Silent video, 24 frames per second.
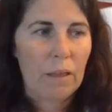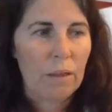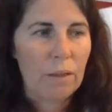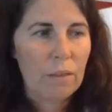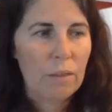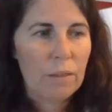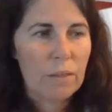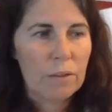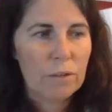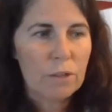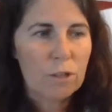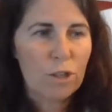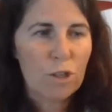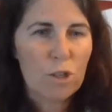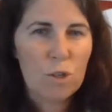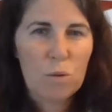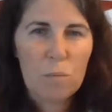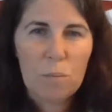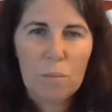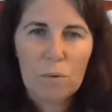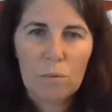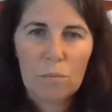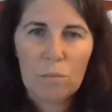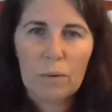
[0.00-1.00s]
The
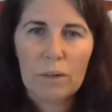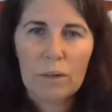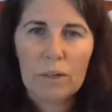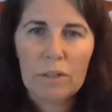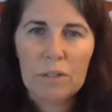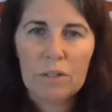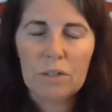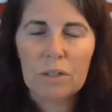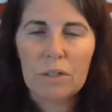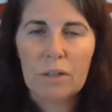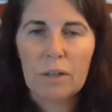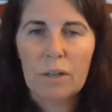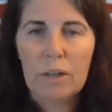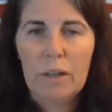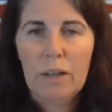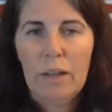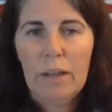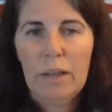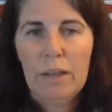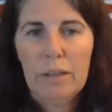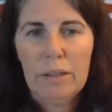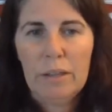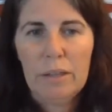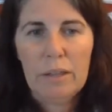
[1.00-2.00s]
super rich
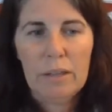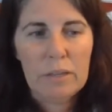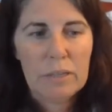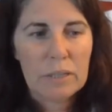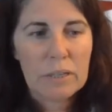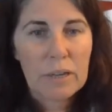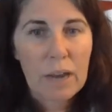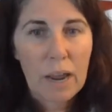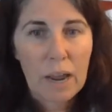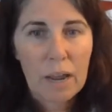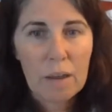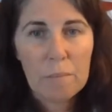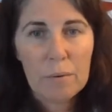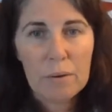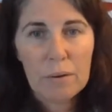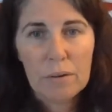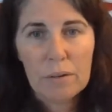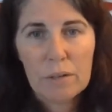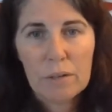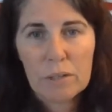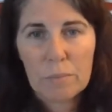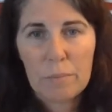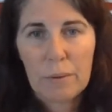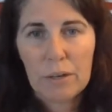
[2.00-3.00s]
in this time
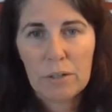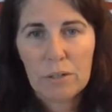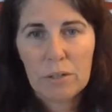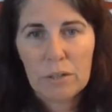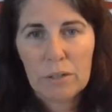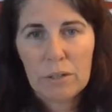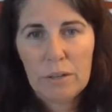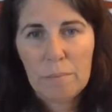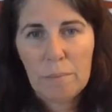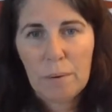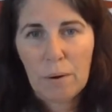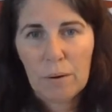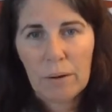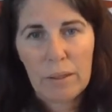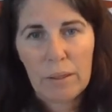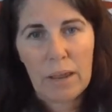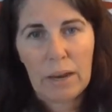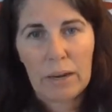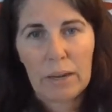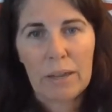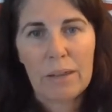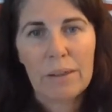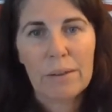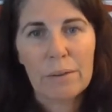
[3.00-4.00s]
period, especially part of
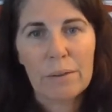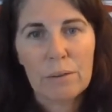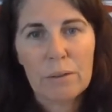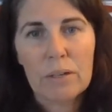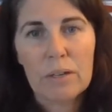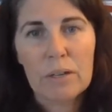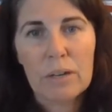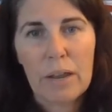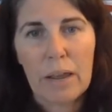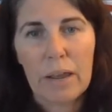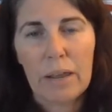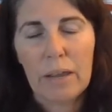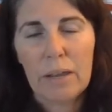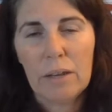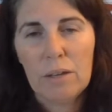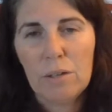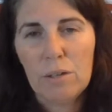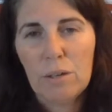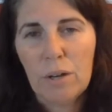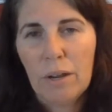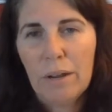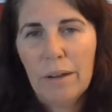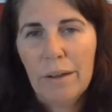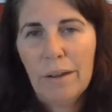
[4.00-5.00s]
that Gilded
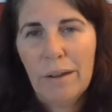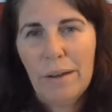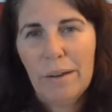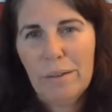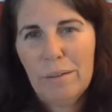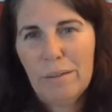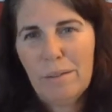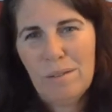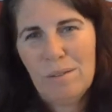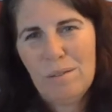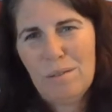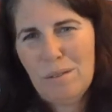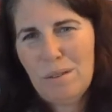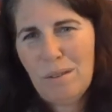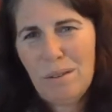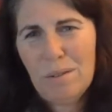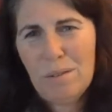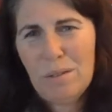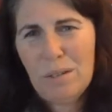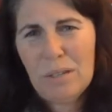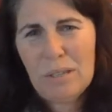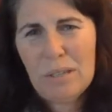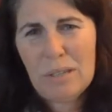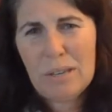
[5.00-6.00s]
Age, they're
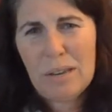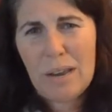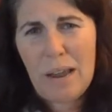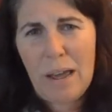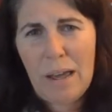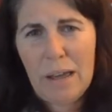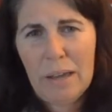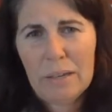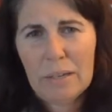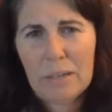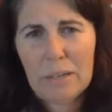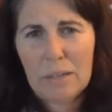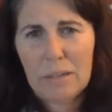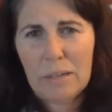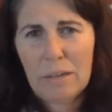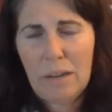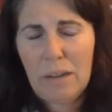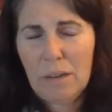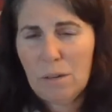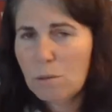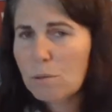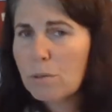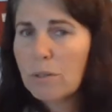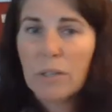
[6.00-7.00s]
just not
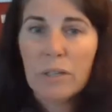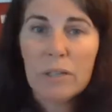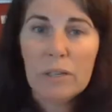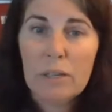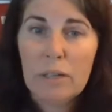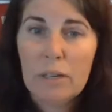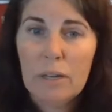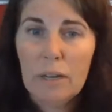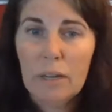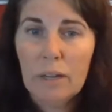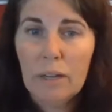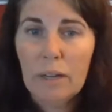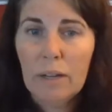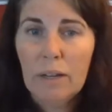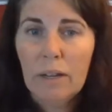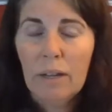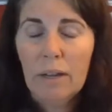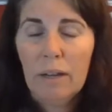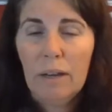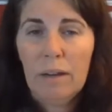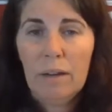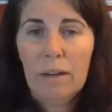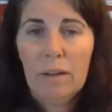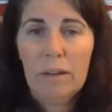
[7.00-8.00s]
interested
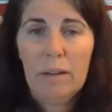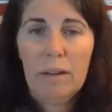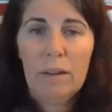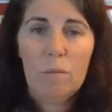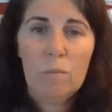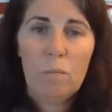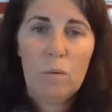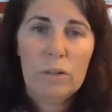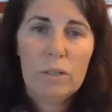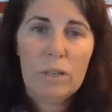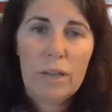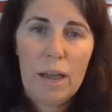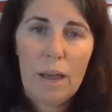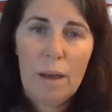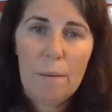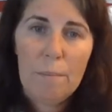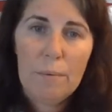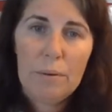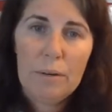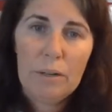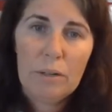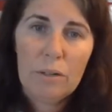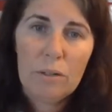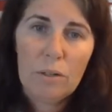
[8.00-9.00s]
in what's
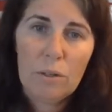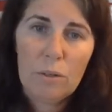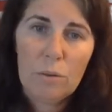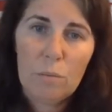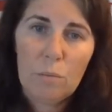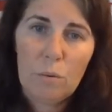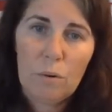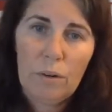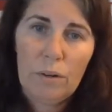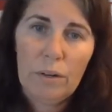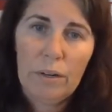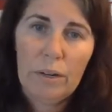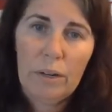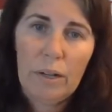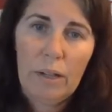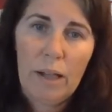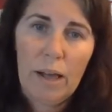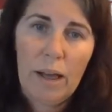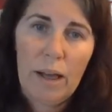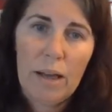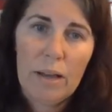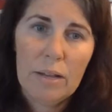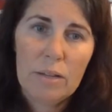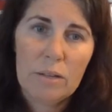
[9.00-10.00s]
happening to the working
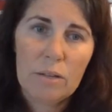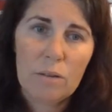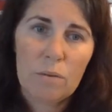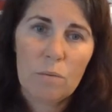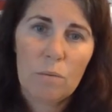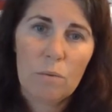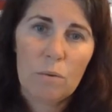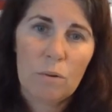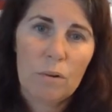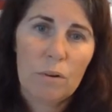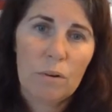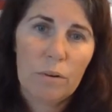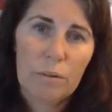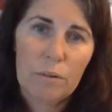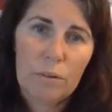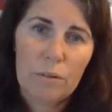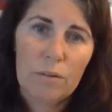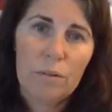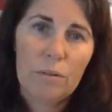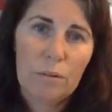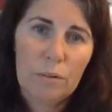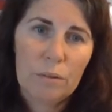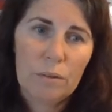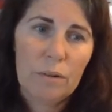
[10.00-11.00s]
class or
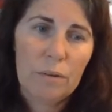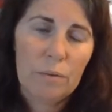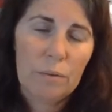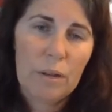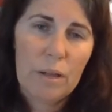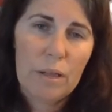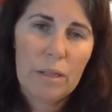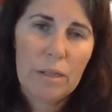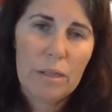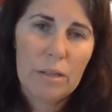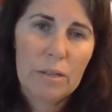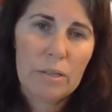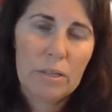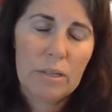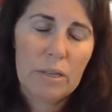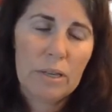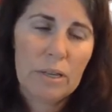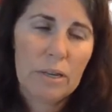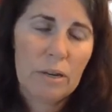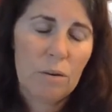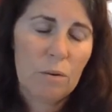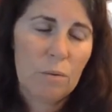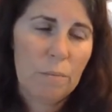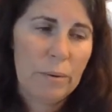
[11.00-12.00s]
to in
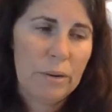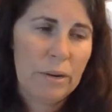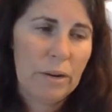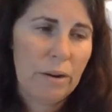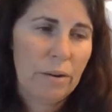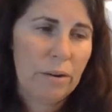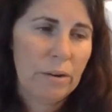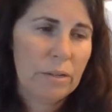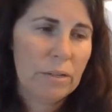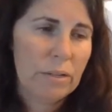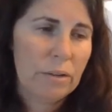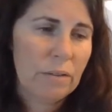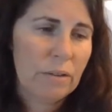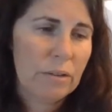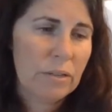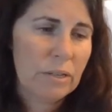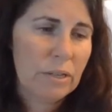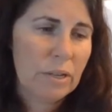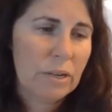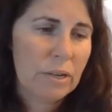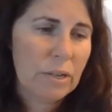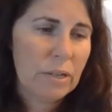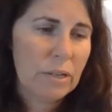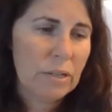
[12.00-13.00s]
the urban areas of the
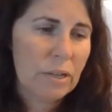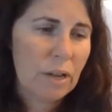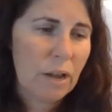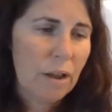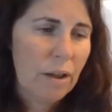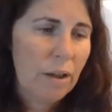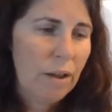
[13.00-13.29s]
cities.